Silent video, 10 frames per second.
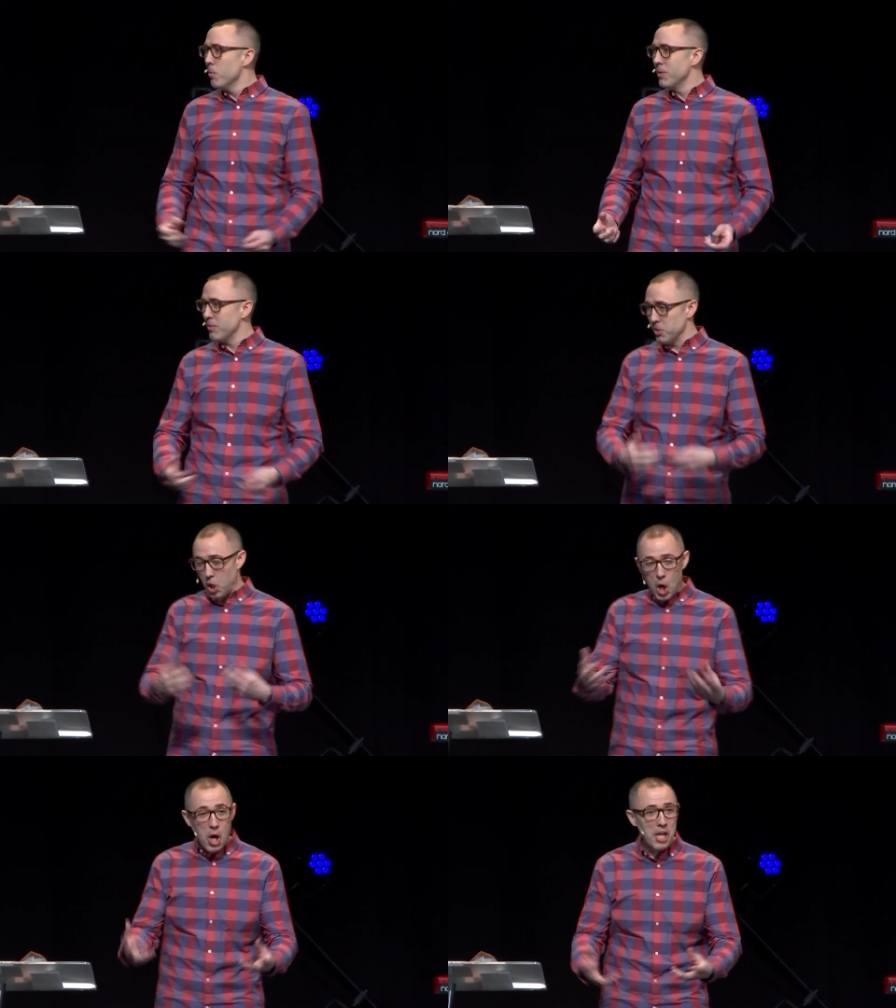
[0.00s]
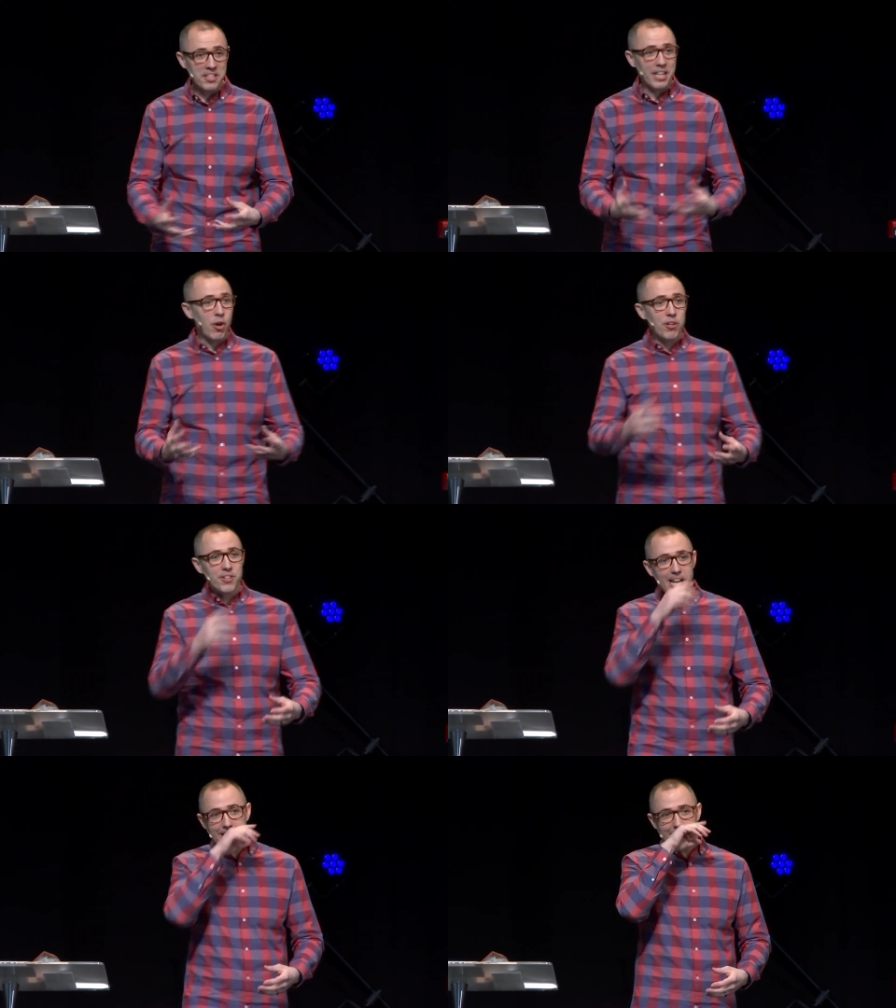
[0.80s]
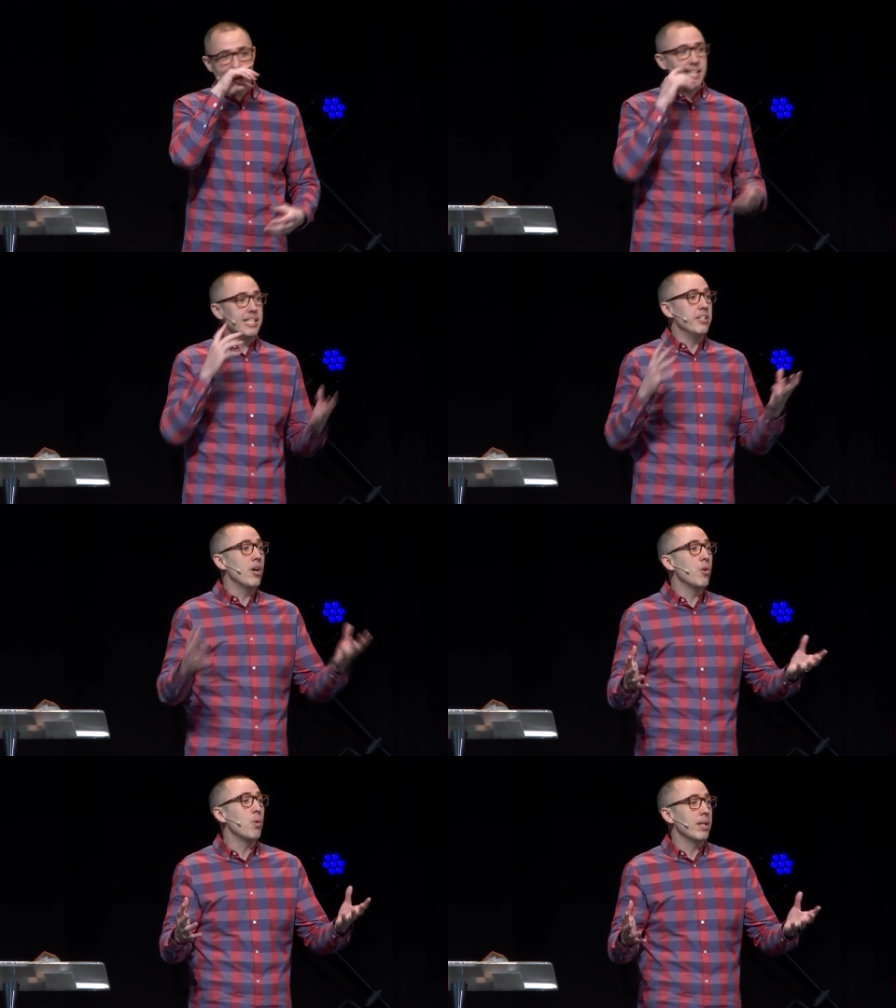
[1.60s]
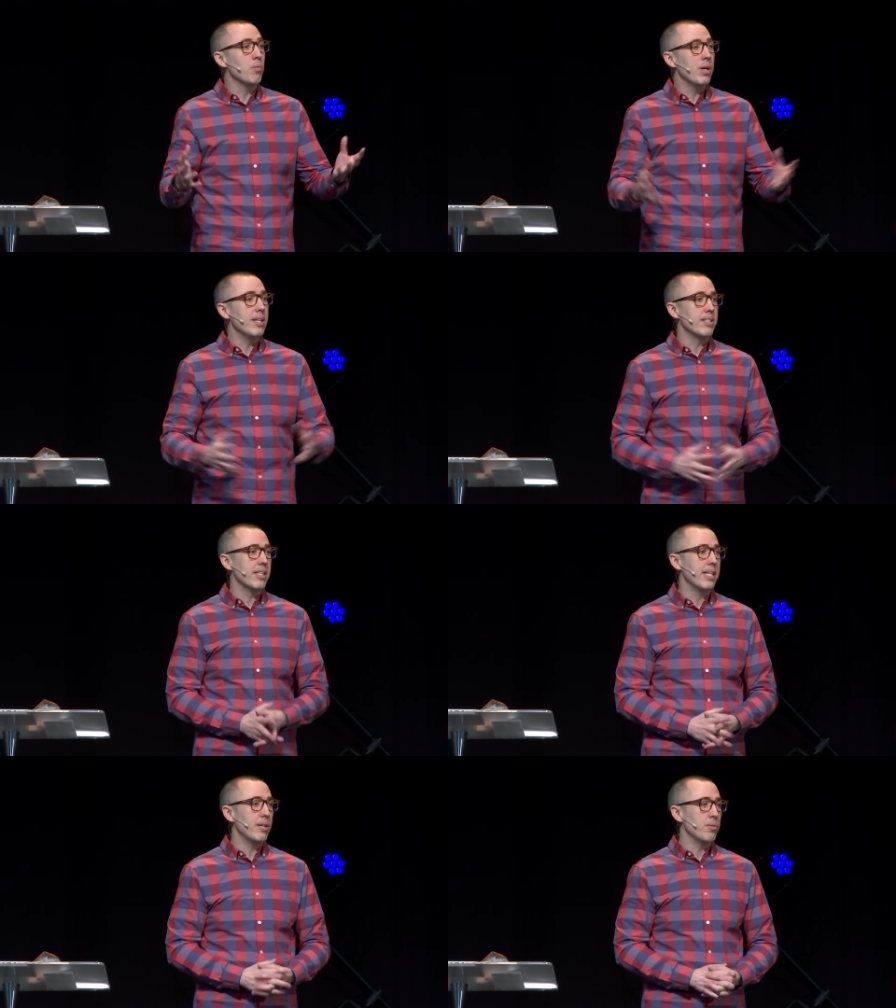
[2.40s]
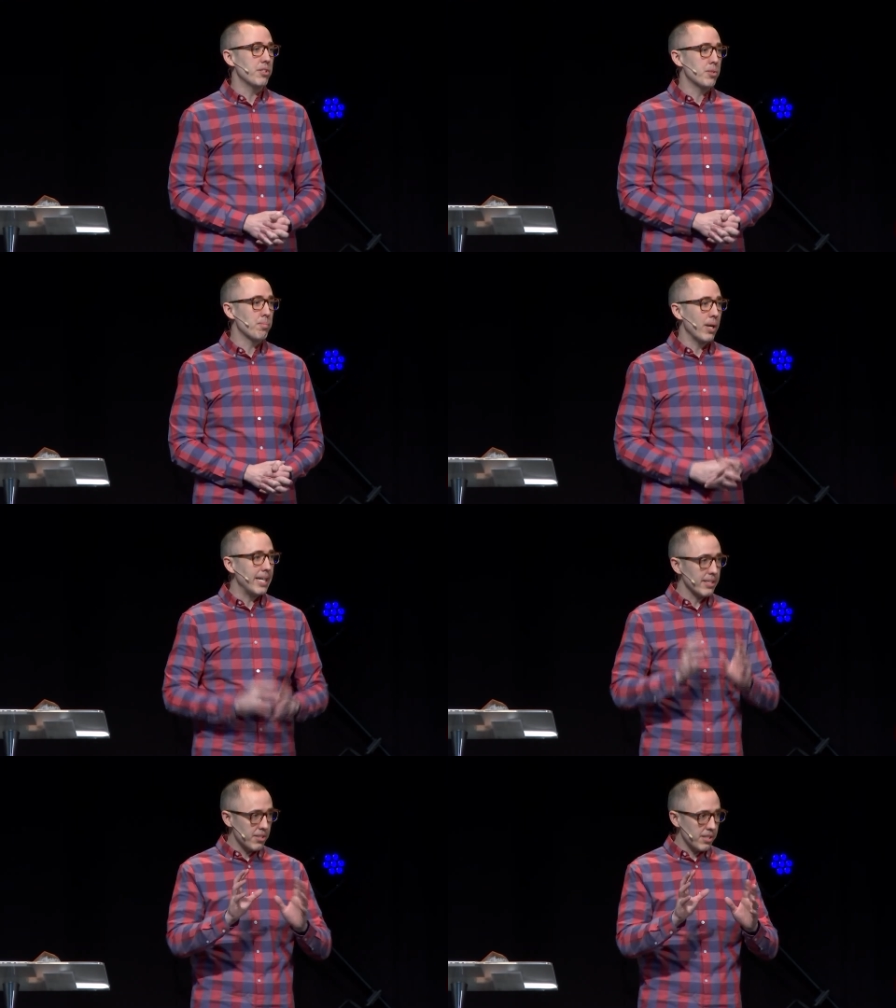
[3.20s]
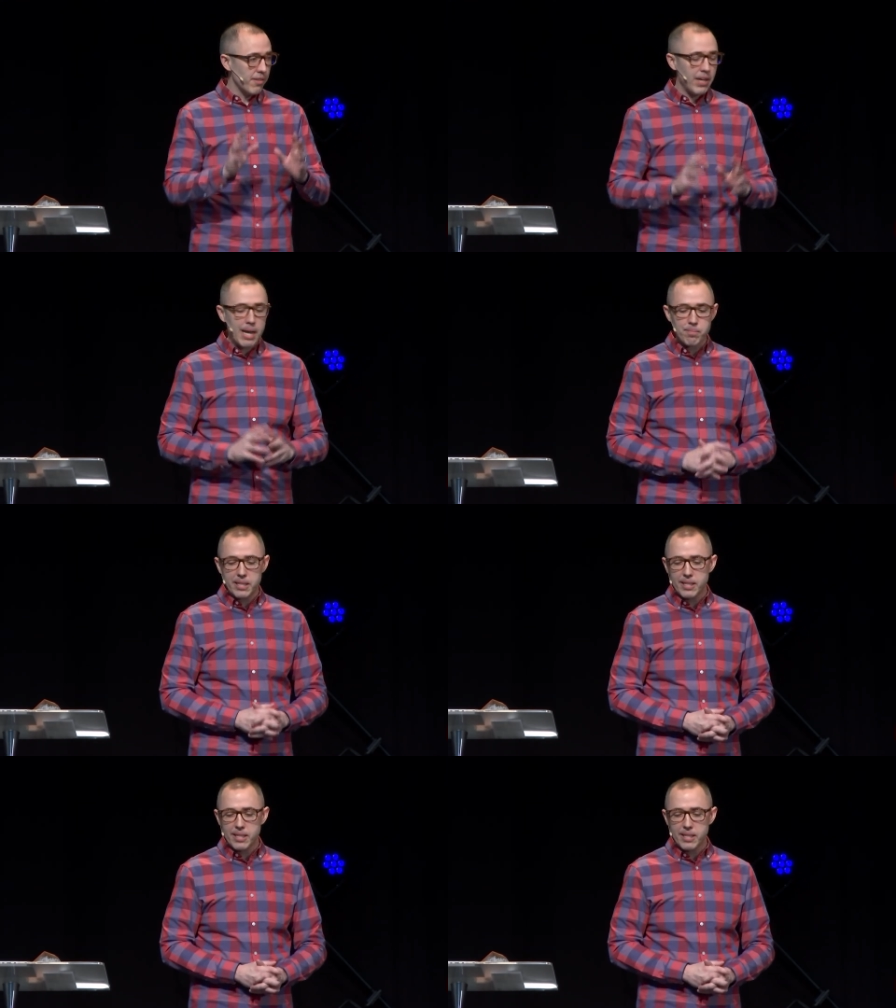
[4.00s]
But it was on like all night, and I didn't know what it was that it was spraying this stuff at me.